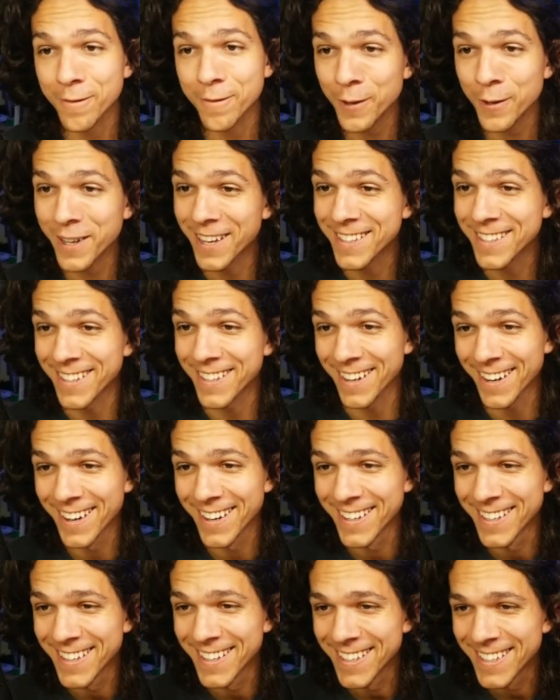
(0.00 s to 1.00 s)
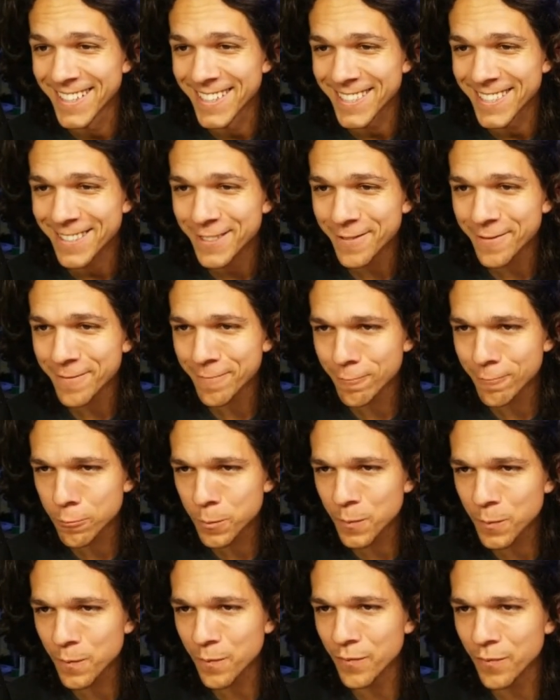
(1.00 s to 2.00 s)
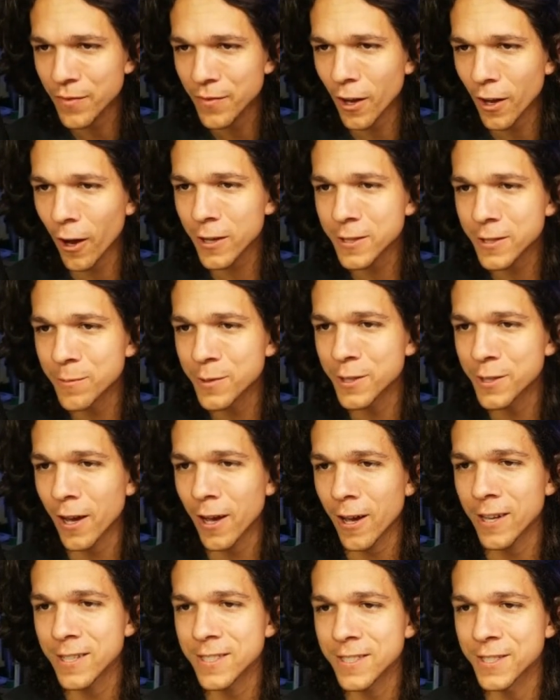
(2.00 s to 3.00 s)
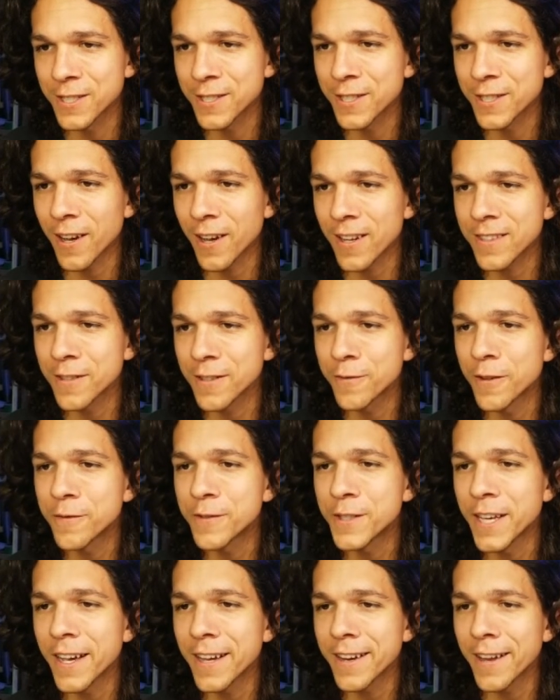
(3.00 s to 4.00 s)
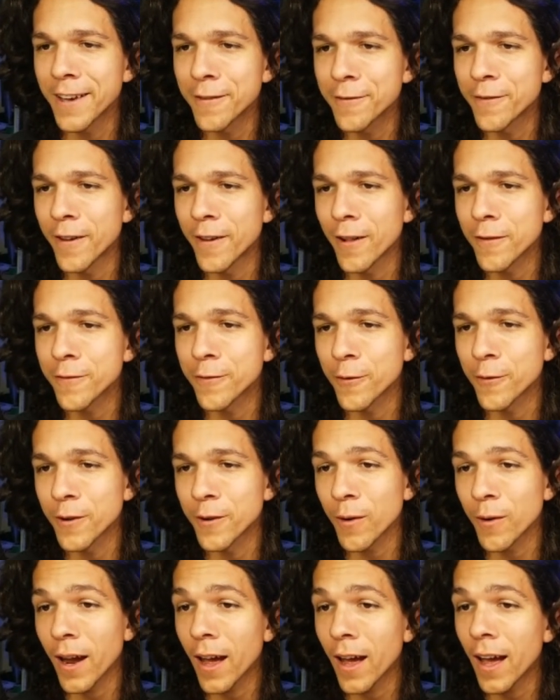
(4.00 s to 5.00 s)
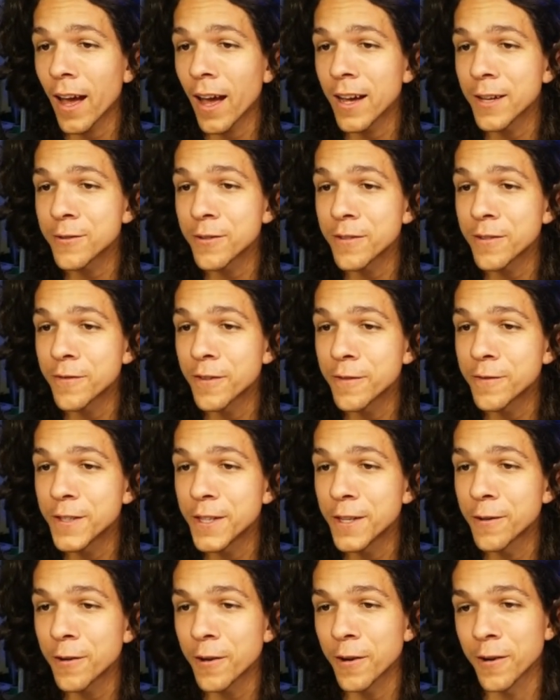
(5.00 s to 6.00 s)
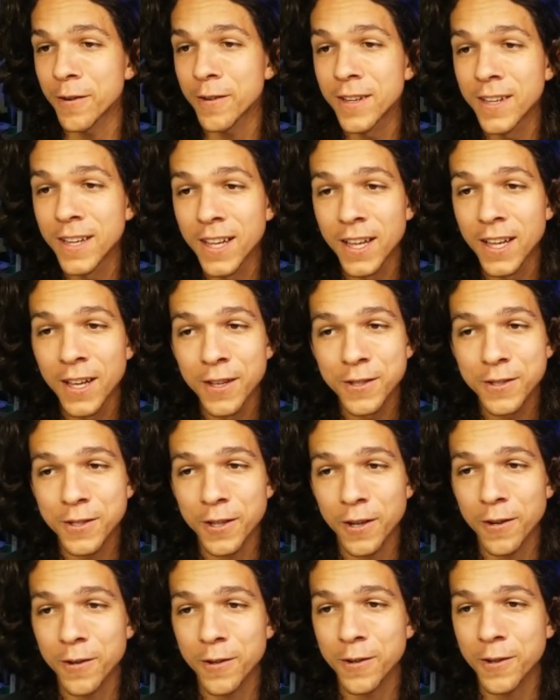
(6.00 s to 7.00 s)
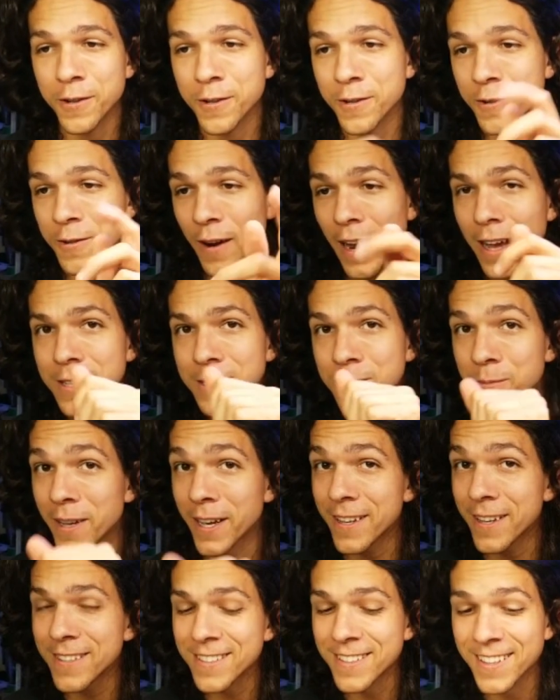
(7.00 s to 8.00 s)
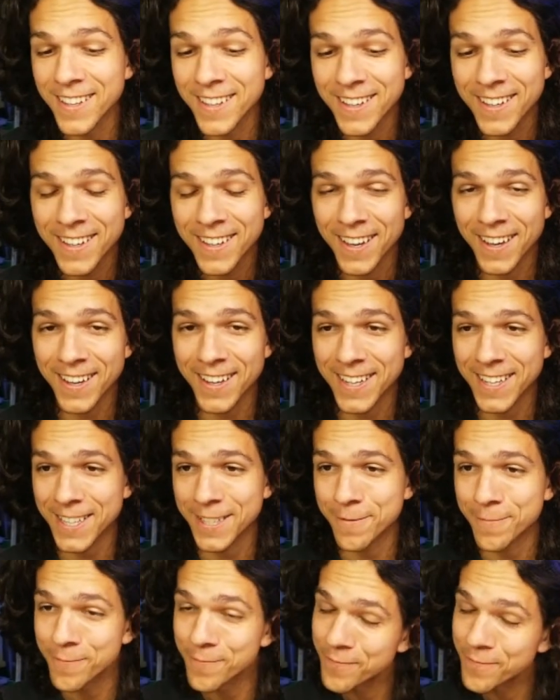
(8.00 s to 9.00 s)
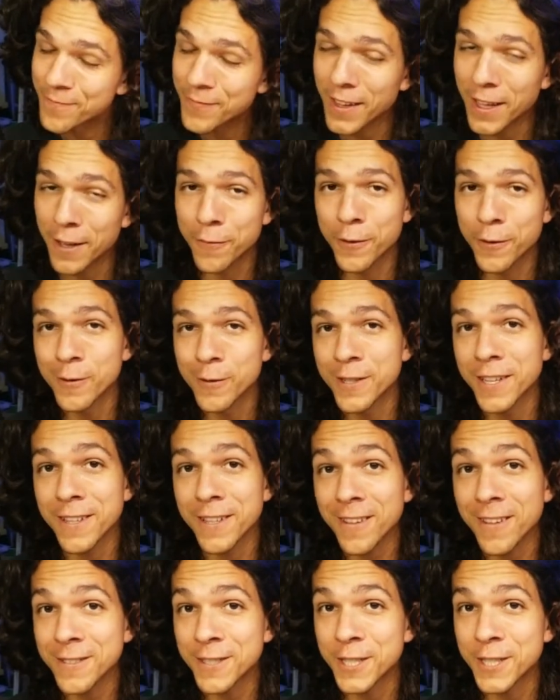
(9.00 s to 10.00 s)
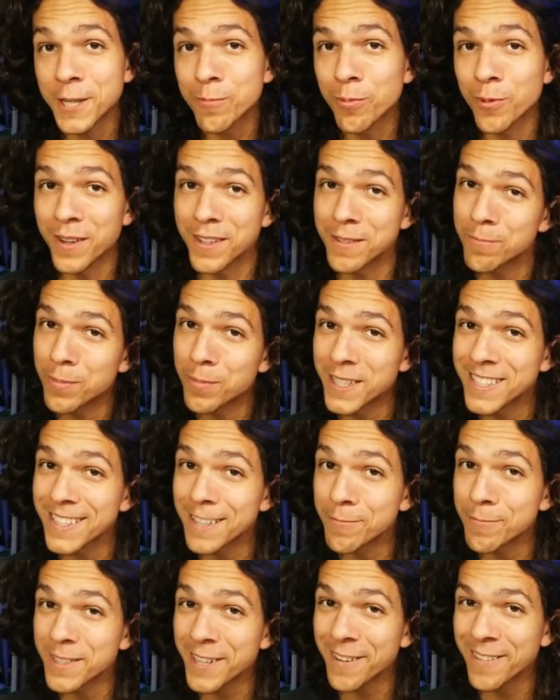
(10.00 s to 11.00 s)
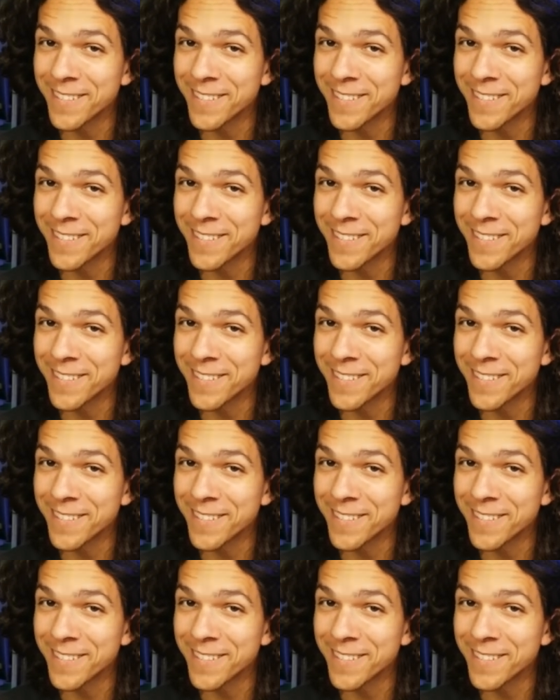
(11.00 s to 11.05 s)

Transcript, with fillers: We'll get there. Awesome Sauce just got the 58 FL for 150 euro. So congrats, man. Uh, if you see another cheap one, please let me know.